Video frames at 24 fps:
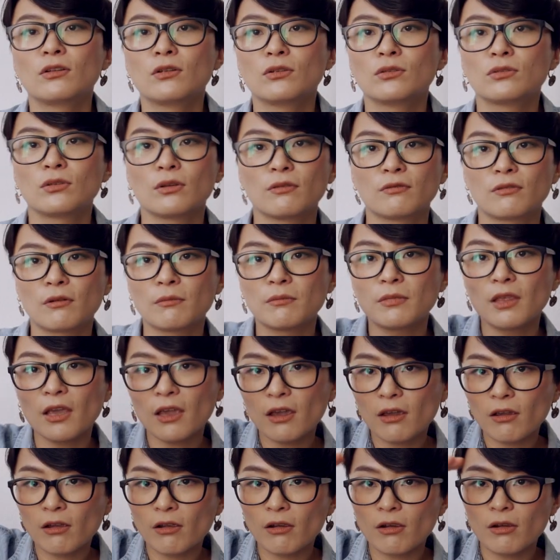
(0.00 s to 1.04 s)
So from
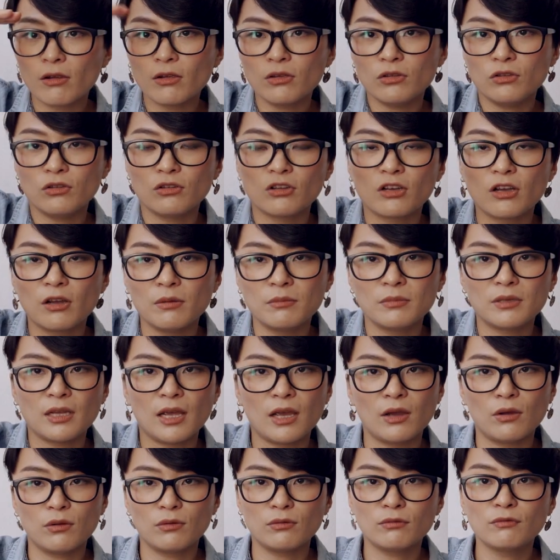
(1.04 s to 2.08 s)
there, you come
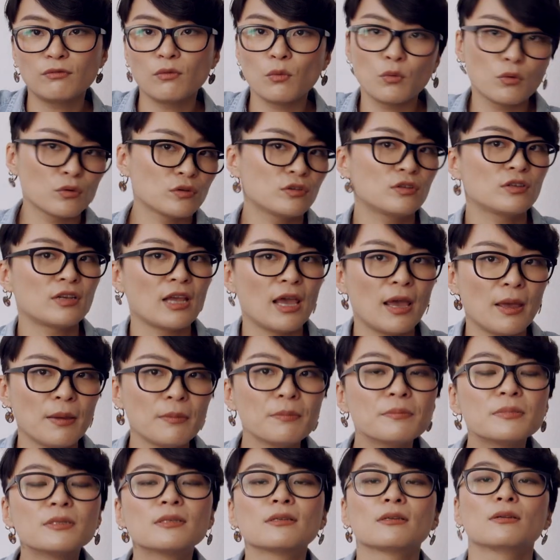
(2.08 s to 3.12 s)
down 4
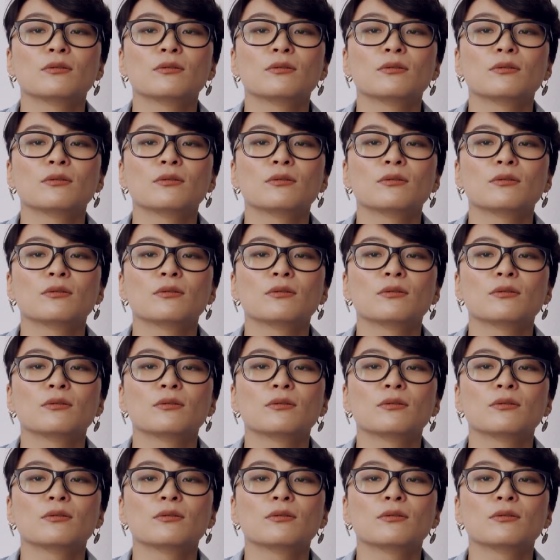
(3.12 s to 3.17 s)
steps,